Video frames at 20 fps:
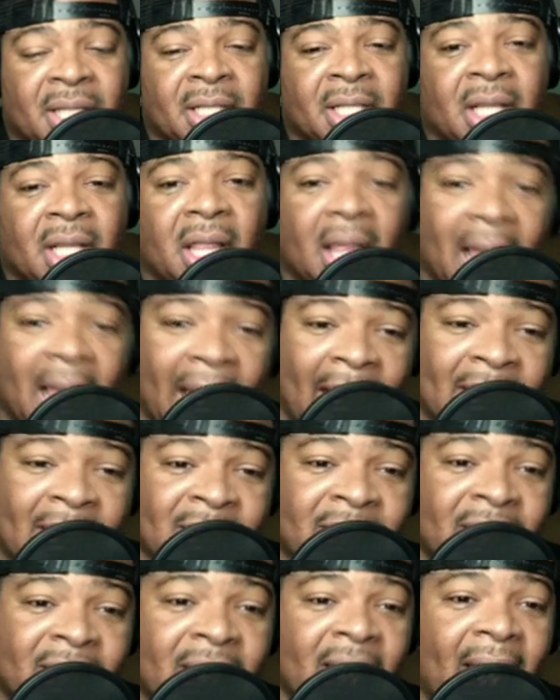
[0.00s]

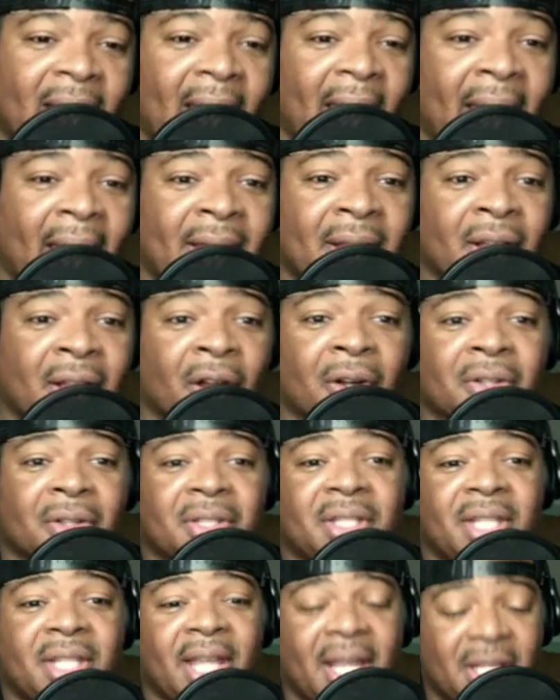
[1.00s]
class, and then her
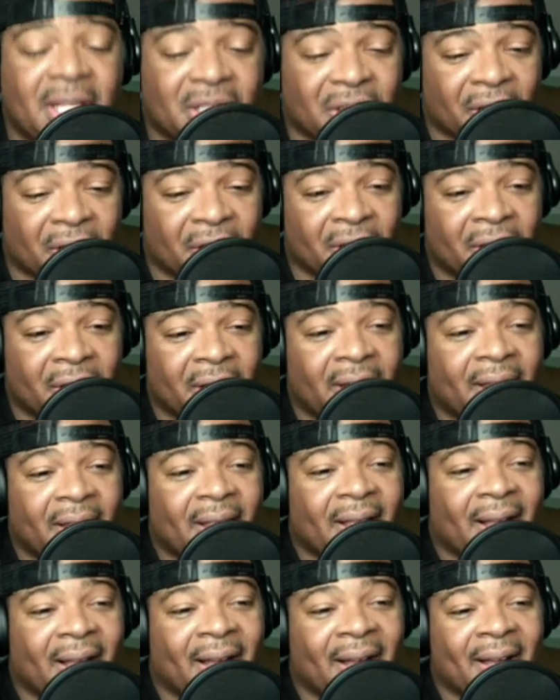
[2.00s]
teacher
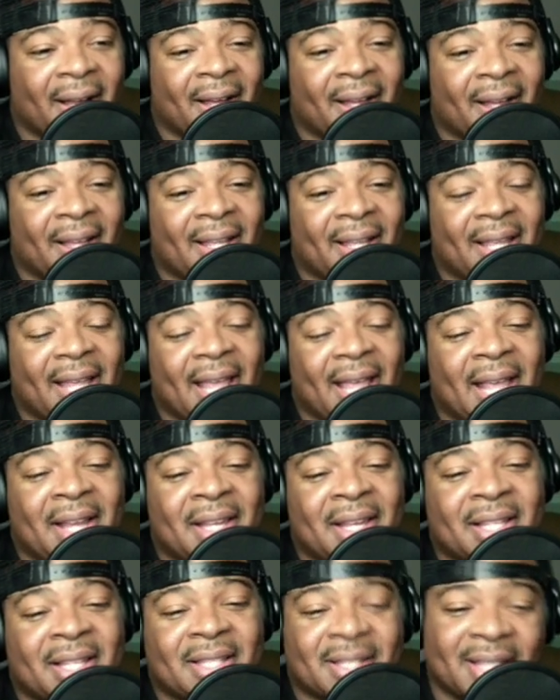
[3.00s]
in
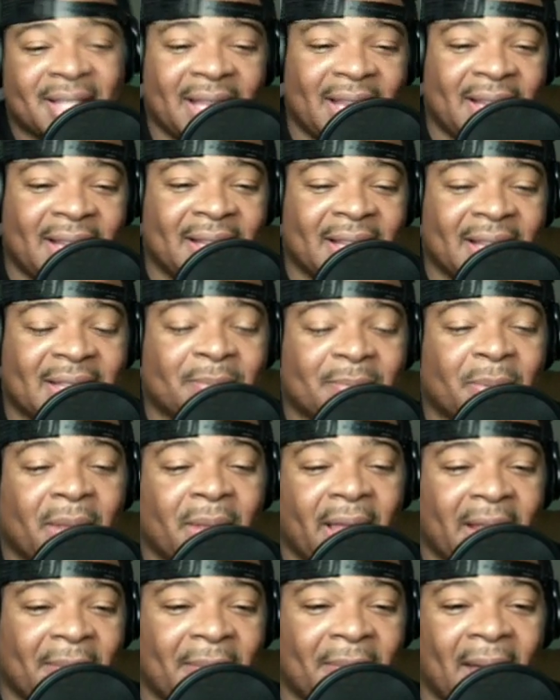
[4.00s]
this scene is
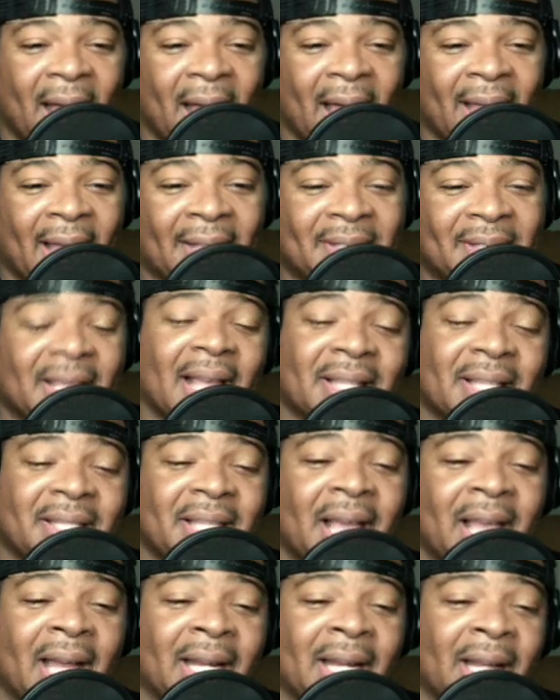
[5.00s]
played by
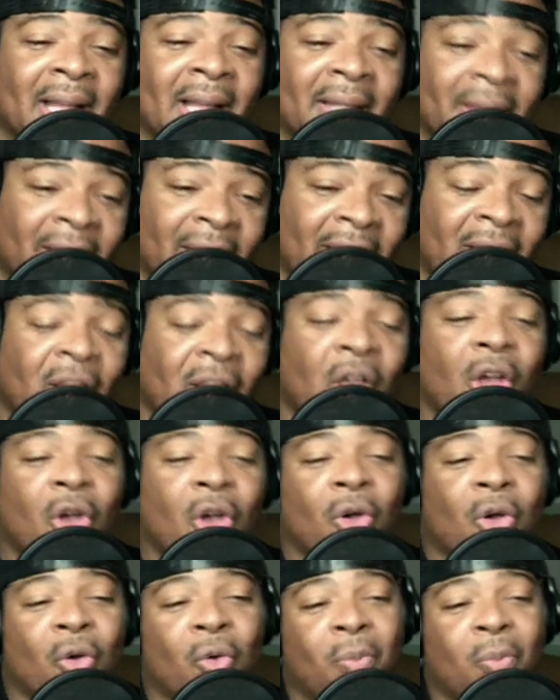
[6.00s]
Tatiana Ali,
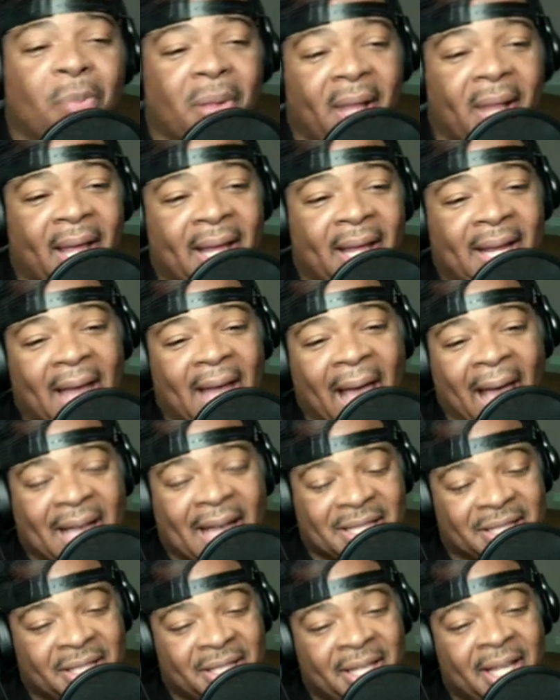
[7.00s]
who played
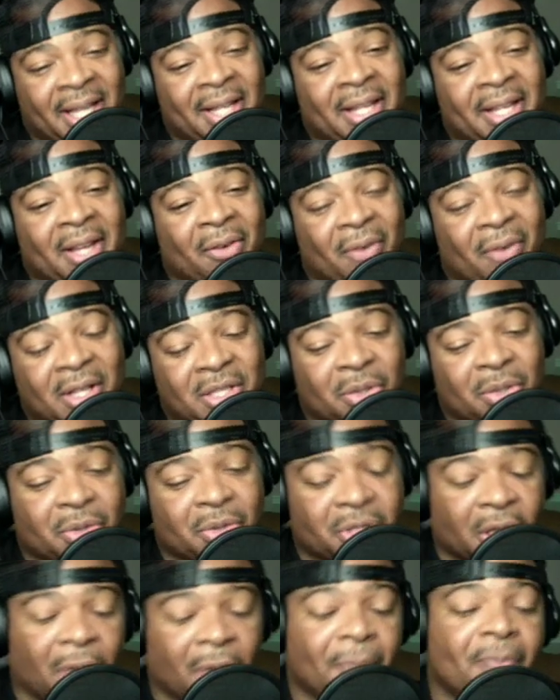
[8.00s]
Ashley in the original
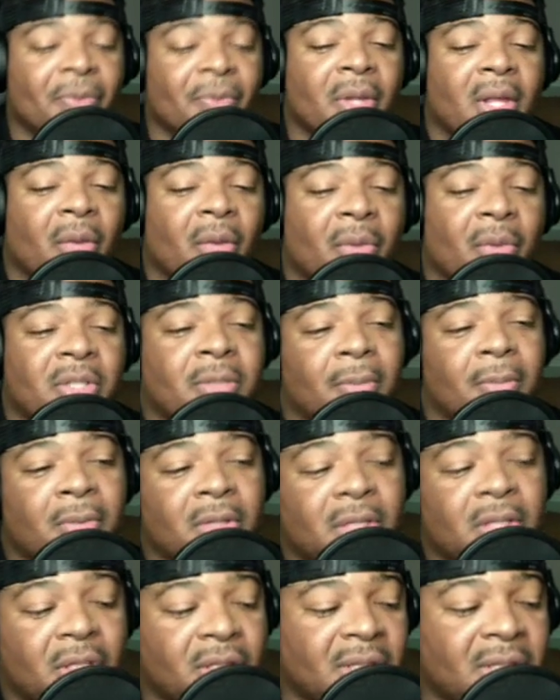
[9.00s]
show. Which,
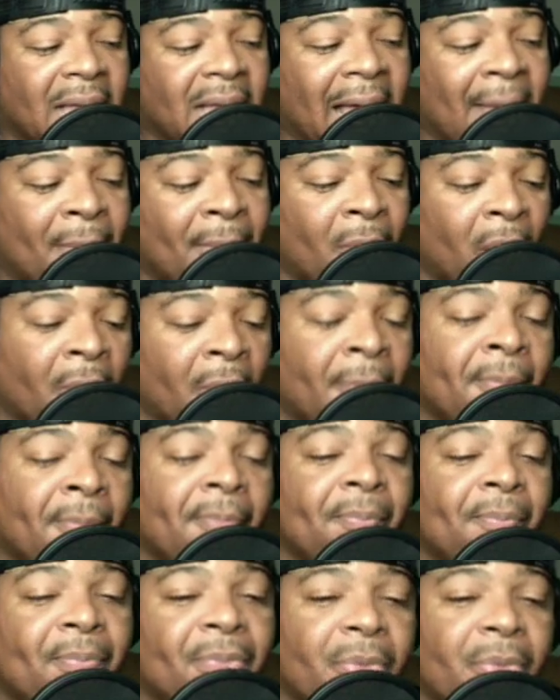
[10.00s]
sidebar,
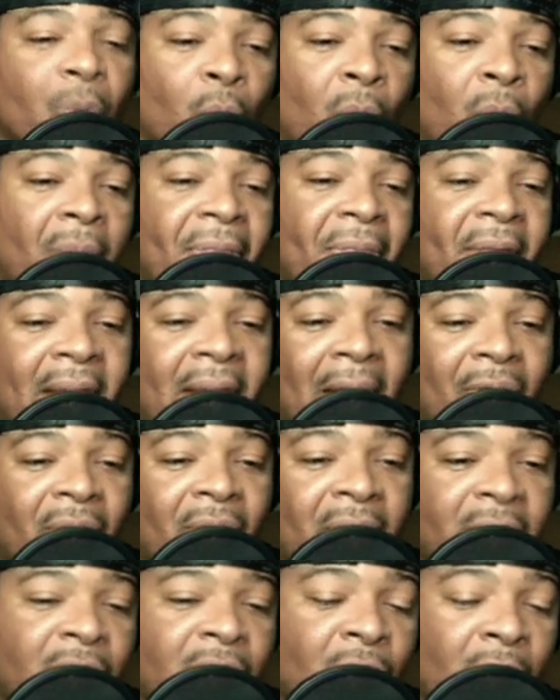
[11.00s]
one thing I
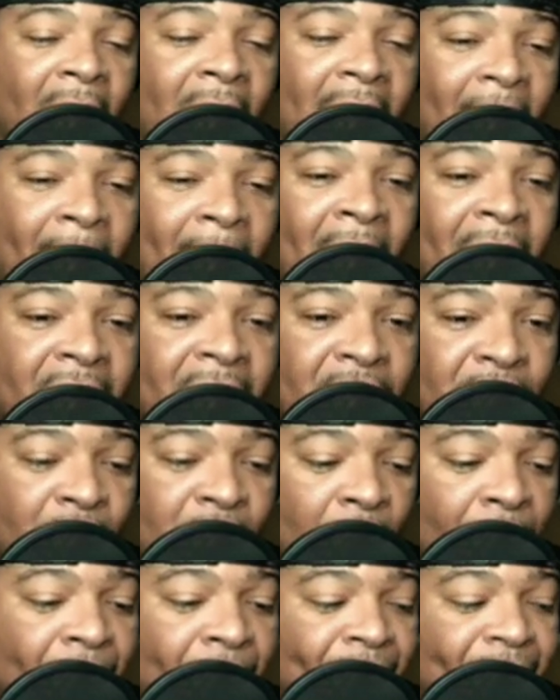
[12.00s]
really do like about this
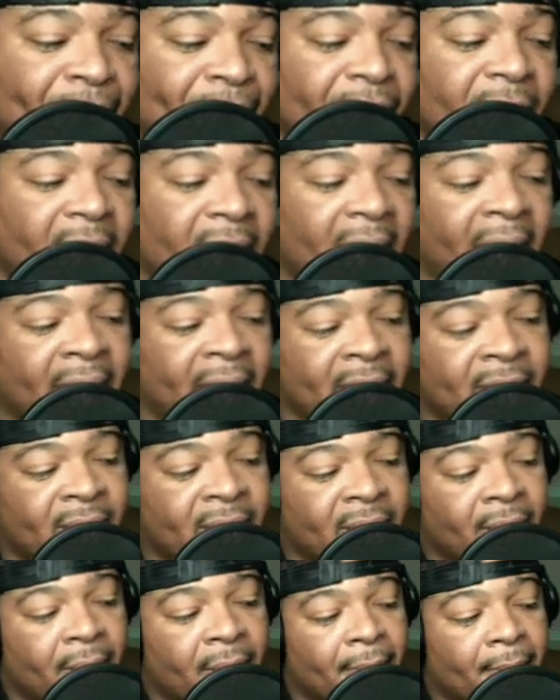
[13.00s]
show is
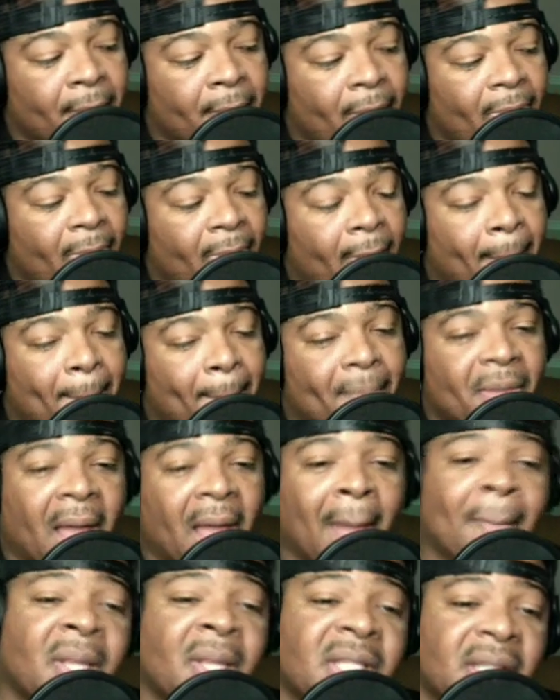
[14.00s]
I
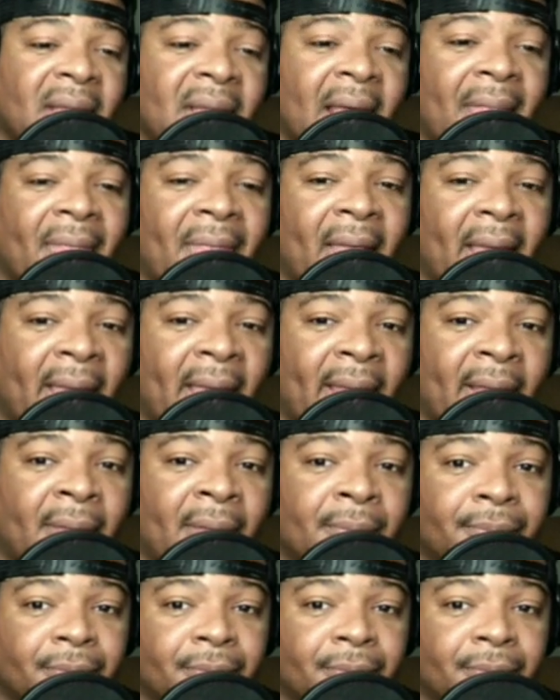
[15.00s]
mentioned that they,